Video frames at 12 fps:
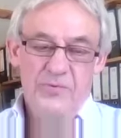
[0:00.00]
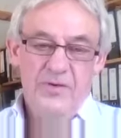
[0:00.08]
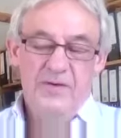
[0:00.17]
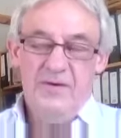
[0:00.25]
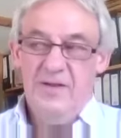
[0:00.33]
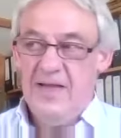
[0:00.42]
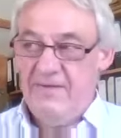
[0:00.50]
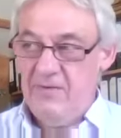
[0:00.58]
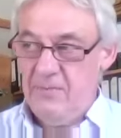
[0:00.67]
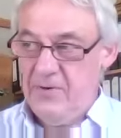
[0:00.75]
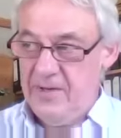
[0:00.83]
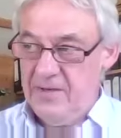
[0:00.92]
that
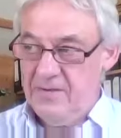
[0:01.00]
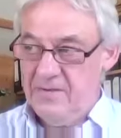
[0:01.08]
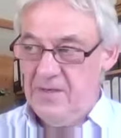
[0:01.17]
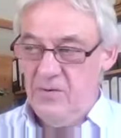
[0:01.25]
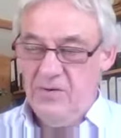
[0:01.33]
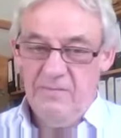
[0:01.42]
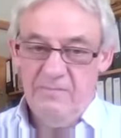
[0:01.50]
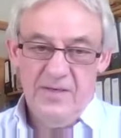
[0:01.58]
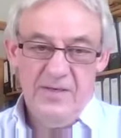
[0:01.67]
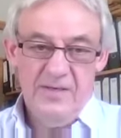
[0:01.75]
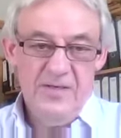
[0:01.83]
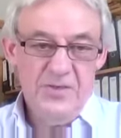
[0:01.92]
everybody had told him
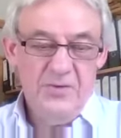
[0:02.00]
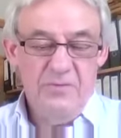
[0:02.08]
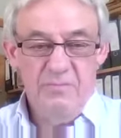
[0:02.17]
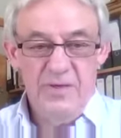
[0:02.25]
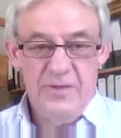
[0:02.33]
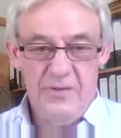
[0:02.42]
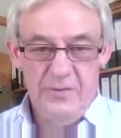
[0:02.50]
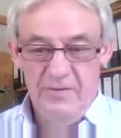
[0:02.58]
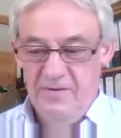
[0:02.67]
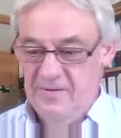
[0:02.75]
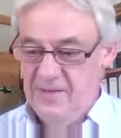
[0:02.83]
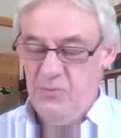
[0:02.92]
that this couldn't be
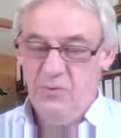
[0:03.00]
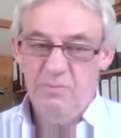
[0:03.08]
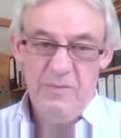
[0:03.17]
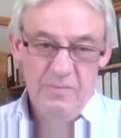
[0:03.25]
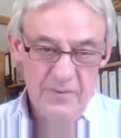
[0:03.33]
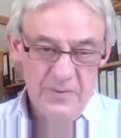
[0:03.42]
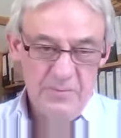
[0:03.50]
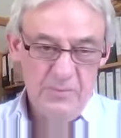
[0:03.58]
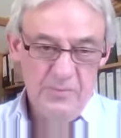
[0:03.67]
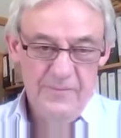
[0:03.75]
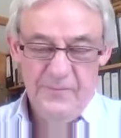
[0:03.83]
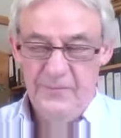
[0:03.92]
done, it wouldn't be
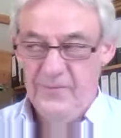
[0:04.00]
possible.